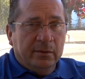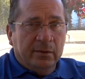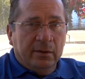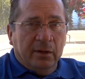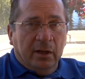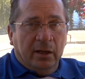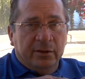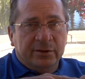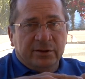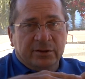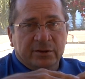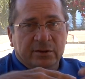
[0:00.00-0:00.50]

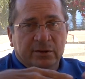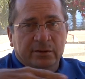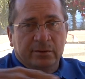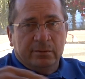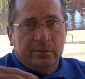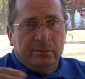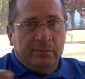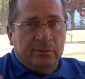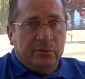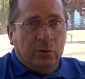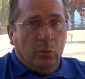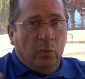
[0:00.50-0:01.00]
not just
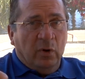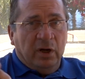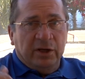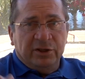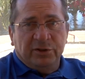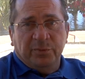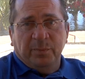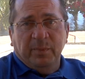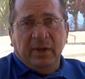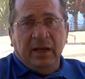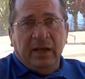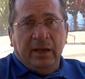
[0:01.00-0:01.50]
to
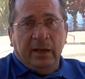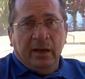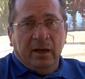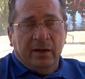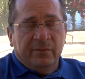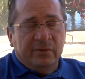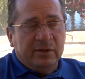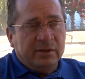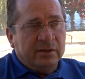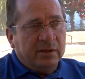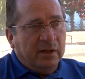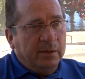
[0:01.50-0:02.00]
watch me,
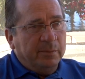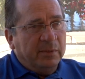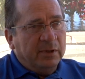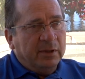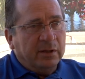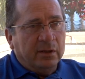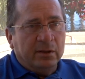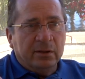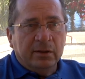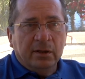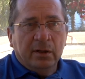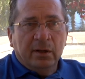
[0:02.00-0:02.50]
obviously, but
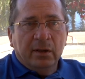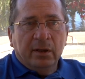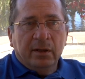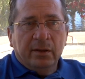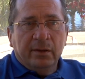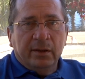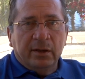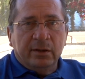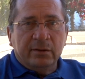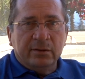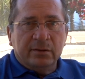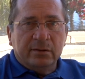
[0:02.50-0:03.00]

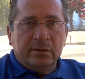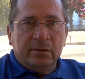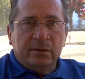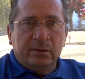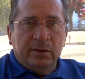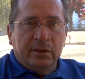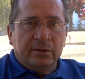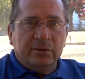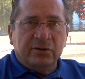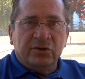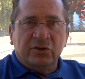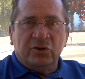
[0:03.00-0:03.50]
there's
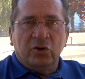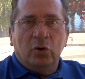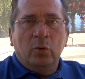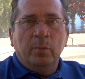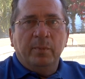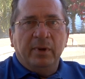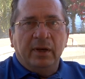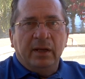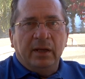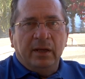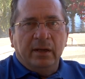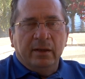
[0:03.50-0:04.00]
so
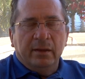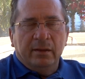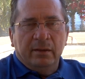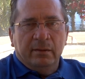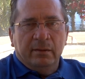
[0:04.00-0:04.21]
many,